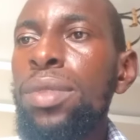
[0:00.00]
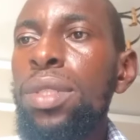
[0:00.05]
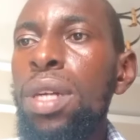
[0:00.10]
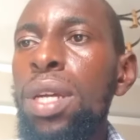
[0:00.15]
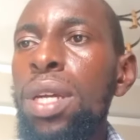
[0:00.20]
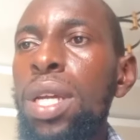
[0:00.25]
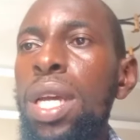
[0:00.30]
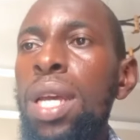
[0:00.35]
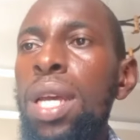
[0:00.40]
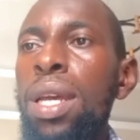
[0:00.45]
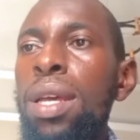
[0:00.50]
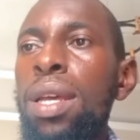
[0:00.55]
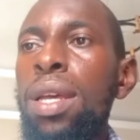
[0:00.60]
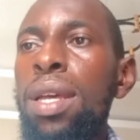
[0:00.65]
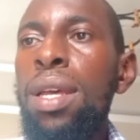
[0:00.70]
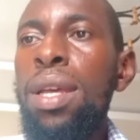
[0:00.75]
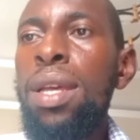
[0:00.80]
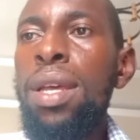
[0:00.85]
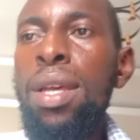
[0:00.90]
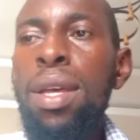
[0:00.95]
Okay.
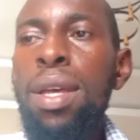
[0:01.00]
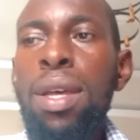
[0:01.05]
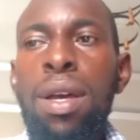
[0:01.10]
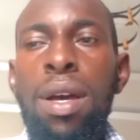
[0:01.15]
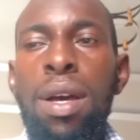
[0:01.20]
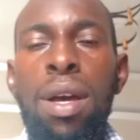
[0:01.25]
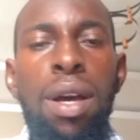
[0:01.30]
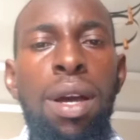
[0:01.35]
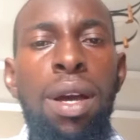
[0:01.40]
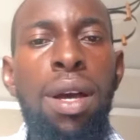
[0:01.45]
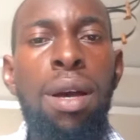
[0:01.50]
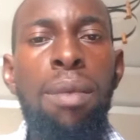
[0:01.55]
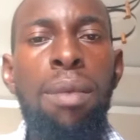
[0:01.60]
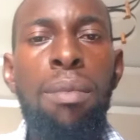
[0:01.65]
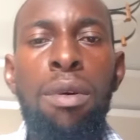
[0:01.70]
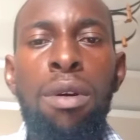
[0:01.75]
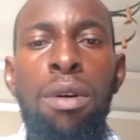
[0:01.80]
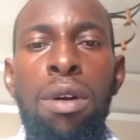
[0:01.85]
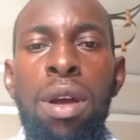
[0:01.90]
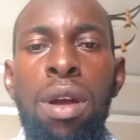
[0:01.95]

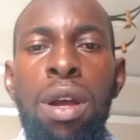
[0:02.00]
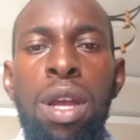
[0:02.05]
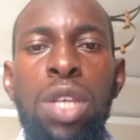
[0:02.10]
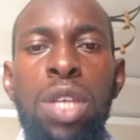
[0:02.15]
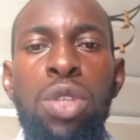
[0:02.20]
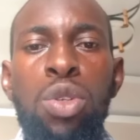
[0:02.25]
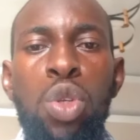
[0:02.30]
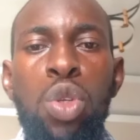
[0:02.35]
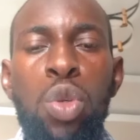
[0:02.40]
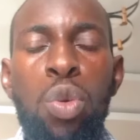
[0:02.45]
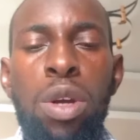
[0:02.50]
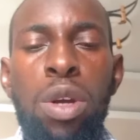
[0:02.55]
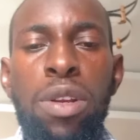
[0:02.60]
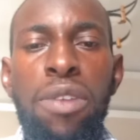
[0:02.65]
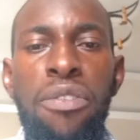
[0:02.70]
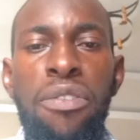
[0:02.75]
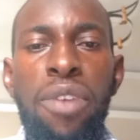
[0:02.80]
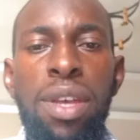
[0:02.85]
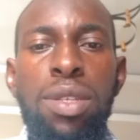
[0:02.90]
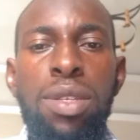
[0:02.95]
So
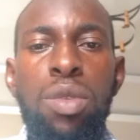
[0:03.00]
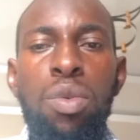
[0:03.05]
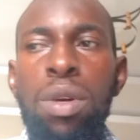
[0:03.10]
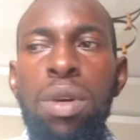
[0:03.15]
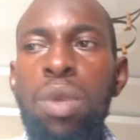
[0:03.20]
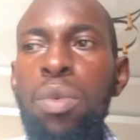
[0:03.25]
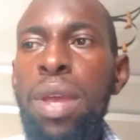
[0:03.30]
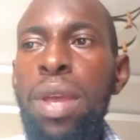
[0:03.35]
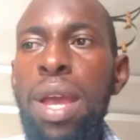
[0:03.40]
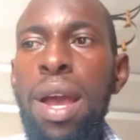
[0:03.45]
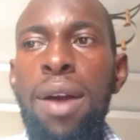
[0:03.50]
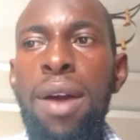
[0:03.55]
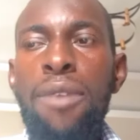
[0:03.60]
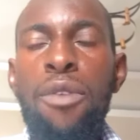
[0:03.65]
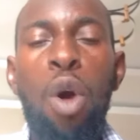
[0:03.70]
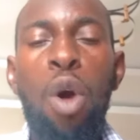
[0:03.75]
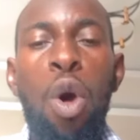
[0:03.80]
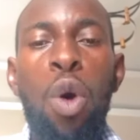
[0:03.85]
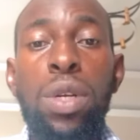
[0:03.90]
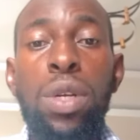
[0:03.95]
the first one we
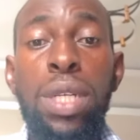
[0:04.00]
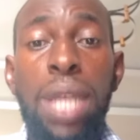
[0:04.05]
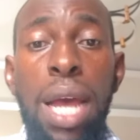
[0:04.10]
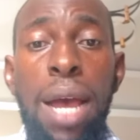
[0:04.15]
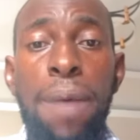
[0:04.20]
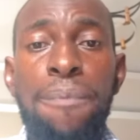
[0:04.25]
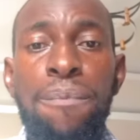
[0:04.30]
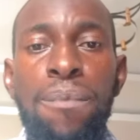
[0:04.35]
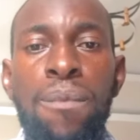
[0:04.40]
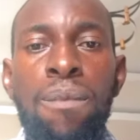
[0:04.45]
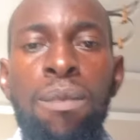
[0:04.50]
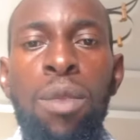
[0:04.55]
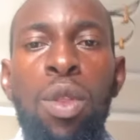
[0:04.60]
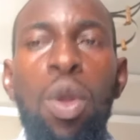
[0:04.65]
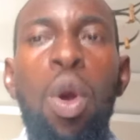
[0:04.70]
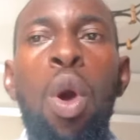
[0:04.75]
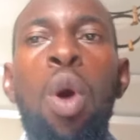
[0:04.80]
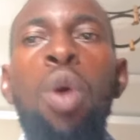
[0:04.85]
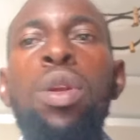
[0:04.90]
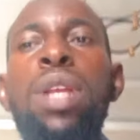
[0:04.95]
have order.
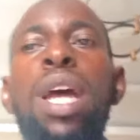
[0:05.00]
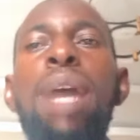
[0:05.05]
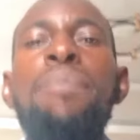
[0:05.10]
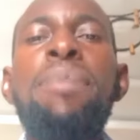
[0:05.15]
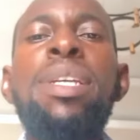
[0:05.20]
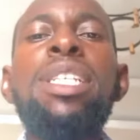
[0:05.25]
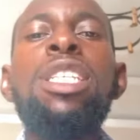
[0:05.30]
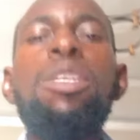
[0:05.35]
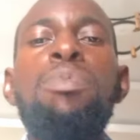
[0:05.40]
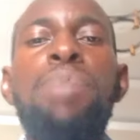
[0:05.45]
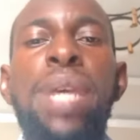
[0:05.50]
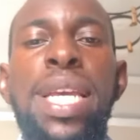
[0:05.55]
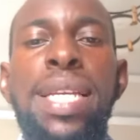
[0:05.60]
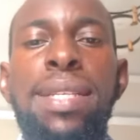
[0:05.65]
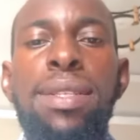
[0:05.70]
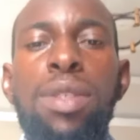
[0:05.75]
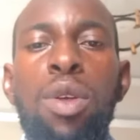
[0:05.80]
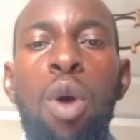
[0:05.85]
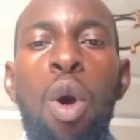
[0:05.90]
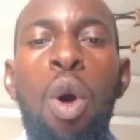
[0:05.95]
Order means
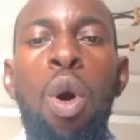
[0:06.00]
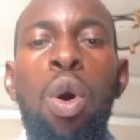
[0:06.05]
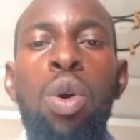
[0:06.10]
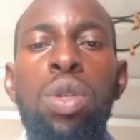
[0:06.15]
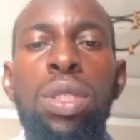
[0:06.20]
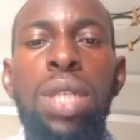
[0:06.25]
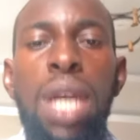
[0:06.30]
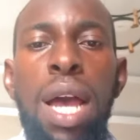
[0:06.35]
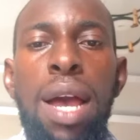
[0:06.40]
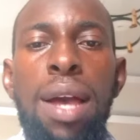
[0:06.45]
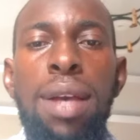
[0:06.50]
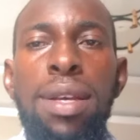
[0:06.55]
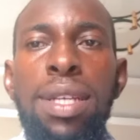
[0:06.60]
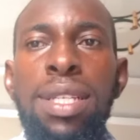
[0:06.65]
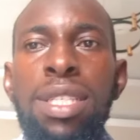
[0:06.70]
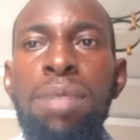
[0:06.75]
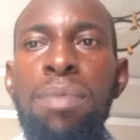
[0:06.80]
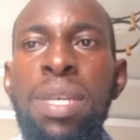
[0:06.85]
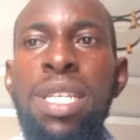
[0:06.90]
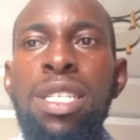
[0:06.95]
paint. Order,
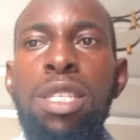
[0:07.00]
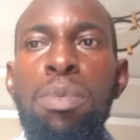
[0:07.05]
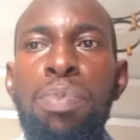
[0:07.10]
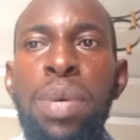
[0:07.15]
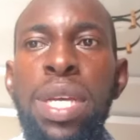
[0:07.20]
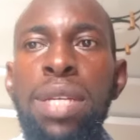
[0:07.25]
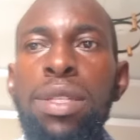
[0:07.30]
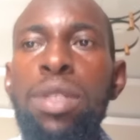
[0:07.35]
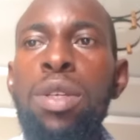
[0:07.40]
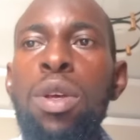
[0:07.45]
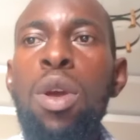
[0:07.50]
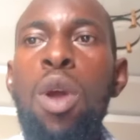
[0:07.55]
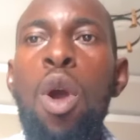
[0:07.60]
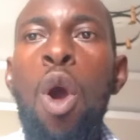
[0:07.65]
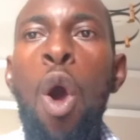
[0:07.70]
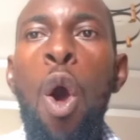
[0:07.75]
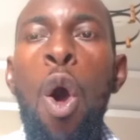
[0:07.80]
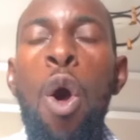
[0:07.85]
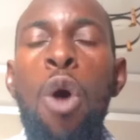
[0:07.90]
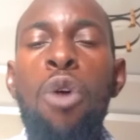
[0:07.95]
it means paint.
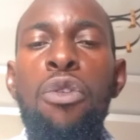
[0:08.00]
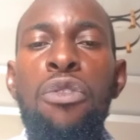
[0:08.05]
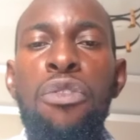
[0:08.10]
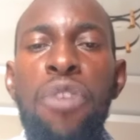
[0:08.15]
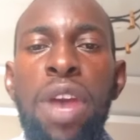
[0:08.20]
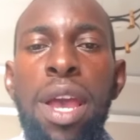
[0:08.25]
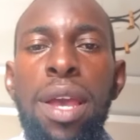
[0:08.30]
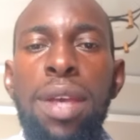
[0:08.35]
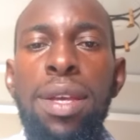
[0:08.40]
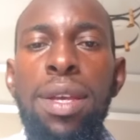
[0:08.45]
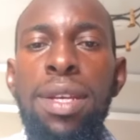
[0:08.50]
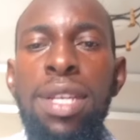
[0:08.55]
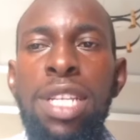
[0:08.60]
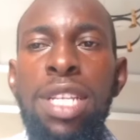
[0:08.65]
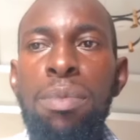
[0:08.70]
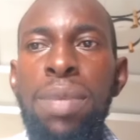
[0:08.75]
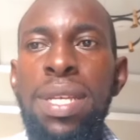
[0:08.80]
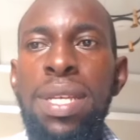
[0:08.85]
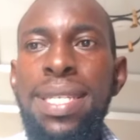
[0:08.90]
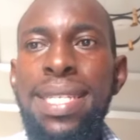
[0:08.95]
Ofe,
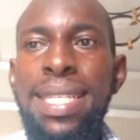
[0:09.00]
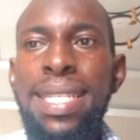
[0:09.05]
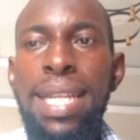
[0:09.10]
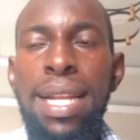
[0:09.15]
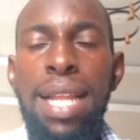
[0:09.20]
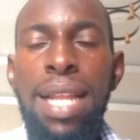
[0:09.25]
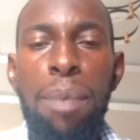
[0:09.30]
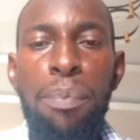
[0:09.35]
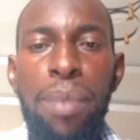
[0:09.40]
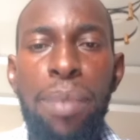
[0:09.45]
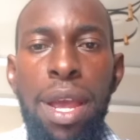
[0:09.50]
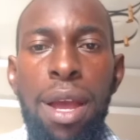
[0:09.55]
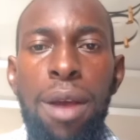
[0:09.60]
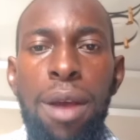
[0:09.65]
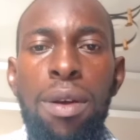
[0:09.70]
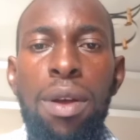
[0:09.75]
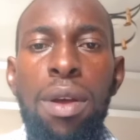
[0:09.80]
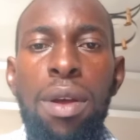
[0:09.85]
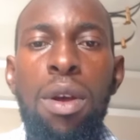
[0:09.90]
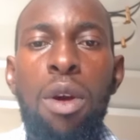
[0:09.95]
it means tilapia.
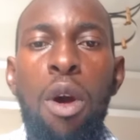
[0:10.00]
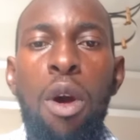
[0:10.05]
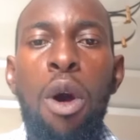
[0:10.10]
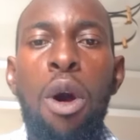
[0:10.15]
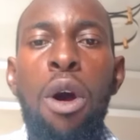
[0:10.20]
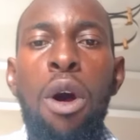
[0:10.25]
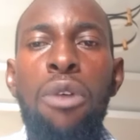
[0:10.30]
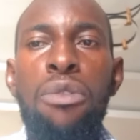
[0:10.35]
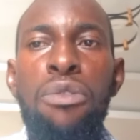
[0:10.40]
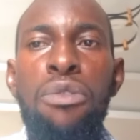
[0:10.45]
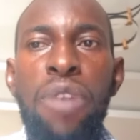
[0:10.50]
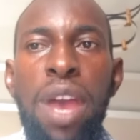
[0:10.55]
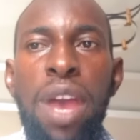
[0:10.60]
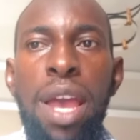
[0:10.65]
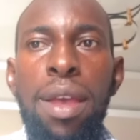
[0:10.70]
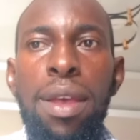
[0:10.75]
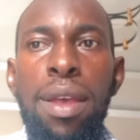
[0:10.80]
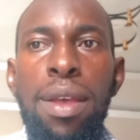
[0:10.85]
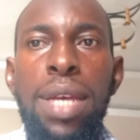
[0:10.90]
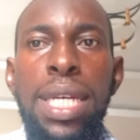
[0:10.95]

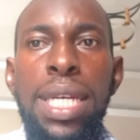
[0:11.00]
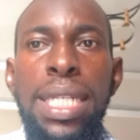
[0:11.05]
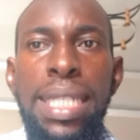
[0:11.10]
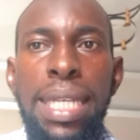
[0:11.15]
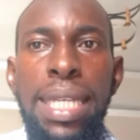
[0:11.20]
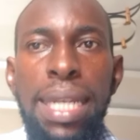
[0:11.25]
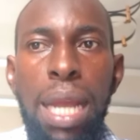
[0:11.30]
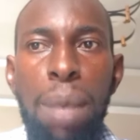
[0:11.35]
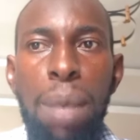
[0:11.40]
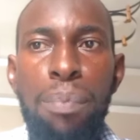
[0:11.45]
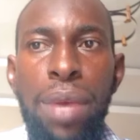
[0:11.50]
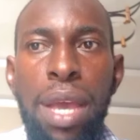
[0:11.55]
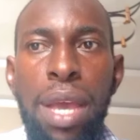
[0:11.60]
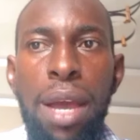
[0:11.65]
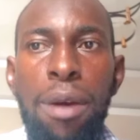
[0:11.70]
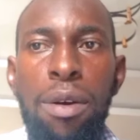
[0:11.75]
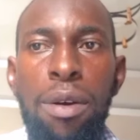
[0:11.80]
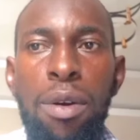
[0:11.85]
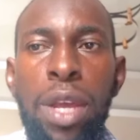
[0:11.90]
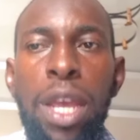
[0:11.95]
Ofe,
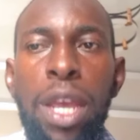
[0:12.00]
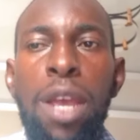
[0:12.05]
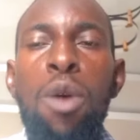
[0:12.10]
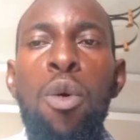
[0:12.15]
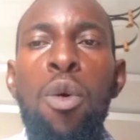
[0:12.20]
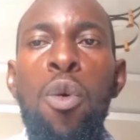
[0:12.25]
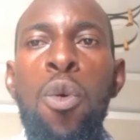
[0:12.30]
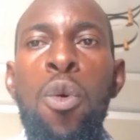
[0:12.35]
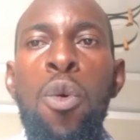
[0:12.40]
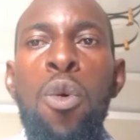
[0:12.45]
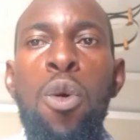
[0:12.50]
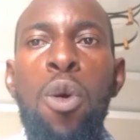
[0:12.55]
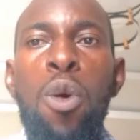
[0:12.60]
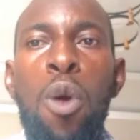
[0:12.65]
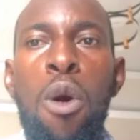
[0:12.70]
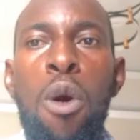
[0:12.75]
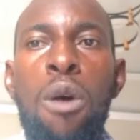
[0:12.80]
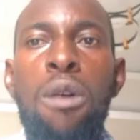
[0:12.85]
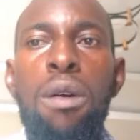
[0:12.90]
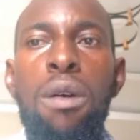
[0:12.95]
tilapia. Okay.
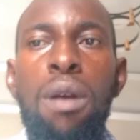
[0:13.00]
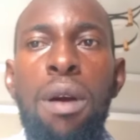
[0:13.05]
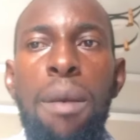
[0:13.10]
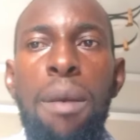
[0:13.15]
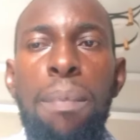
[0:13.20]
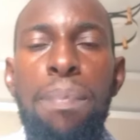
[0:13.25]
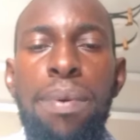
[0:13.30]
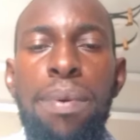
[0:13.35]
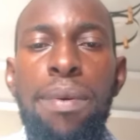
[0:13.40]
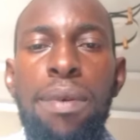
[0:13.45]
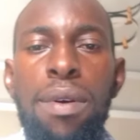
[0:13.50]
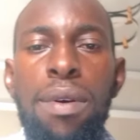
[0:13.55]
Uko cup.